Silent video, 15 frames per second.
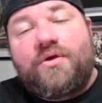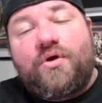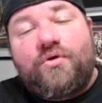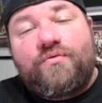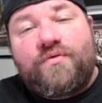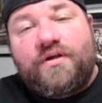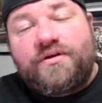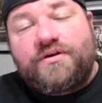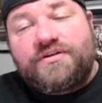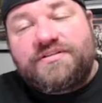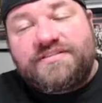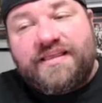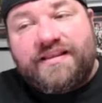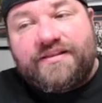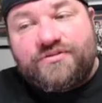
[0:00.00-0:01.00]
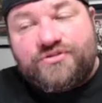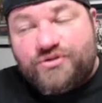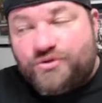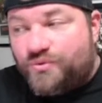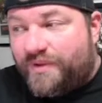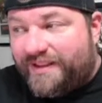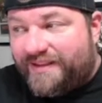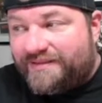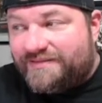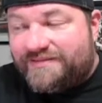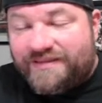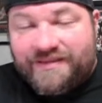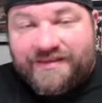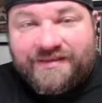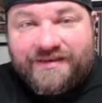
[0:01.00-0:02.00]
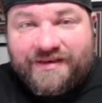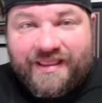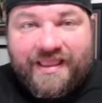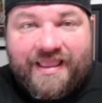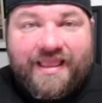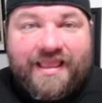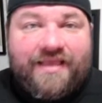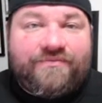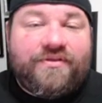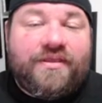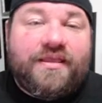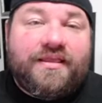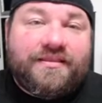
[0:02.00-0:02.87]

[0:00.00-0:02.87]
over under set at 218.5.